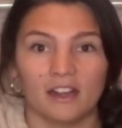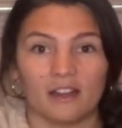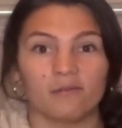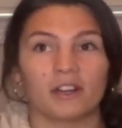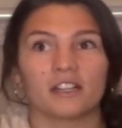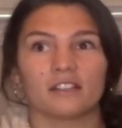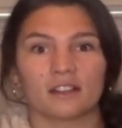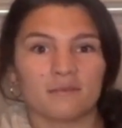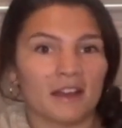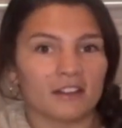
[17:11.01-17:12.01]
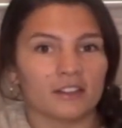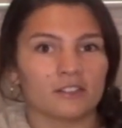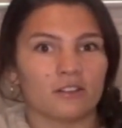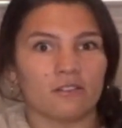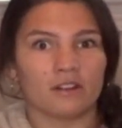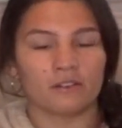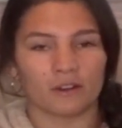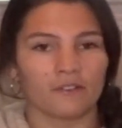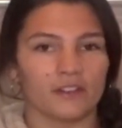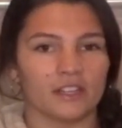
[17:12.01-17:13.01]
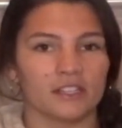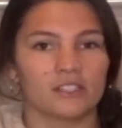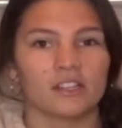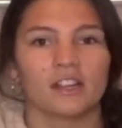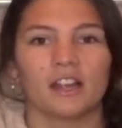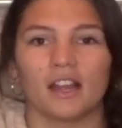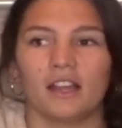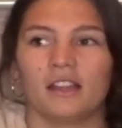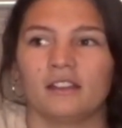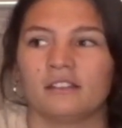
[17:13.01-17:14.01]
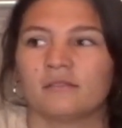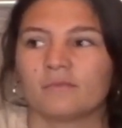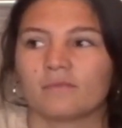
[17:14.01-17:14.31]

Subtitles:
I wanted to come out here to an orphanage and